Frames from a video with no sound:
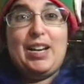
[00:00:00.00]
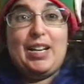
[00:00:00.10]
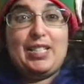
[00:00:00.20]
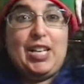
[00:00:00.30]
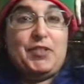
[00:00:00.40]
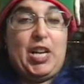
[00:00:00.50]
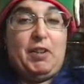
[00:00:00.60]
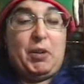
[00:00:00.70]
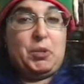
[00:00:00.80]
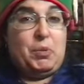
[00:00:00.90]
I still have to get
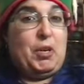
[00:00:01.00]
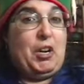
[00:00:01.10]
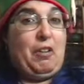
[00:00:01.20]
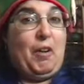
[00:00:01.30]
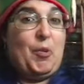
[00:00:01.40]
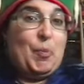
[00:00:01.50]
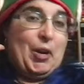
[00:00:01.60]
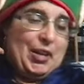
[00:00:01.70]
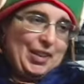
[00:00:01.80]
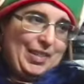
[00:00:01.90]
around to reading her other
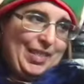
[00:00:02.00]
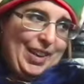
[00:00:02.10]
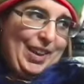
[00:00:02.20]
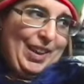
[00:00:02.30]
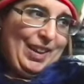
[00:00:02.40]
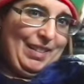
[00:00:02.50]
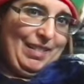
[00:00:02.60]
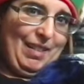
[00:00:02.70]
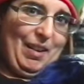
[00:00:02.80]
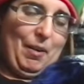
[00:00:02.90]
book, the
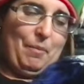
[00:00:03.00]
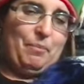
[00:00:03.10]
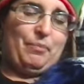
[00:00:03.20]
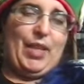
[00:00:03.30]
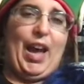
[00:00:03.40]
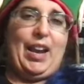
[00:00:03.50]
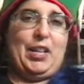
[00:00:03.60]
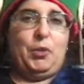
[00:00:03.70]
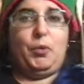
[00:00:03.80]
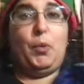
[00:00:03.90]

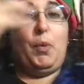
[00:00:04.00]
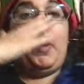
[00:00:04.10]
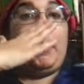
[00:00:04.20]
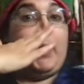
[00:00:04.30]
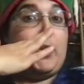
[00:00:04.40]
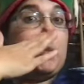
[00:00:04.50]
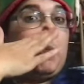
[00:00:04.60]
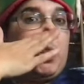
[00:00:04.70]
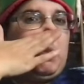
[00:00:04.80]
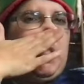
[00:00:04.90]
Addie LaRue one, but this
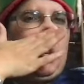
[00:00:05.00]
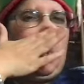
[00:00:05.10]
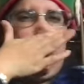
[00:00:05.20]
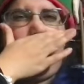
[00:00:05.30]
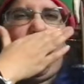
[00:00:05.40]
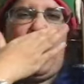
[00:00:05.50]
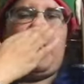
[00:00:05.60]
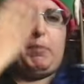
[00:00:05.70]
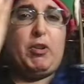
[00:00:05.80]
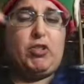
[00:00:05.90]
one is one that caught my eye,
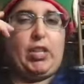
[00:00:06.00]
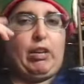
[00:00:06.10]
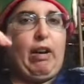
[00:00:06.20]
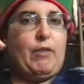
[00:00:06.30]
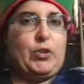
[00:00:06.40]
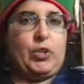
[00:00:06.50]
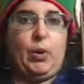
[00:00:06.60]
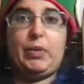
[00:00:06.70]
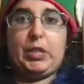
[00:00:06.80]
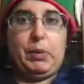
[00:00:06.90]
especially the cover,
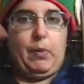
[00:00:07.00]
so that's why I